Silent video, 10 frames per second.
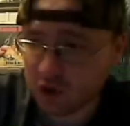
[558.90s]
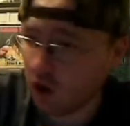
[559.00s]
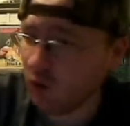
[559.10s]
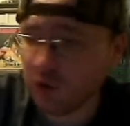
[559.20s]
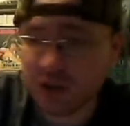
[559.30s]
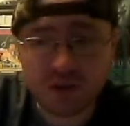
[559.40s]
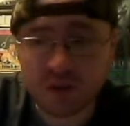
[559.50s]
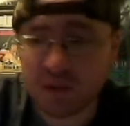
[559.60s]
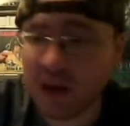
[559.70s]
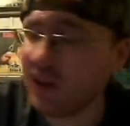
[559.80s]
Arnold kicks
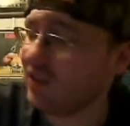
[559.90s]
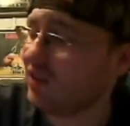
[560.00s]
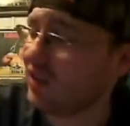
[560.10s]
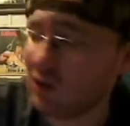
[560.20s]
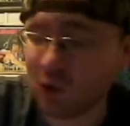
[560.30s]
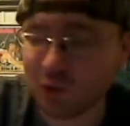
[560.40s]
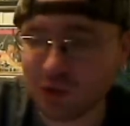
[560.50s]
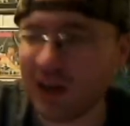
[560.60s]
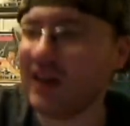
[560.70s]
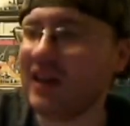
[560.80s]
some ass. And it's like, all
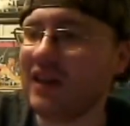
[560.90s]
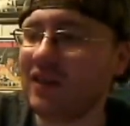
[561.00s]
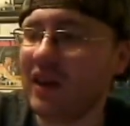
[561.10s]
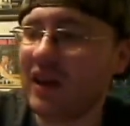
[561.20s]
right.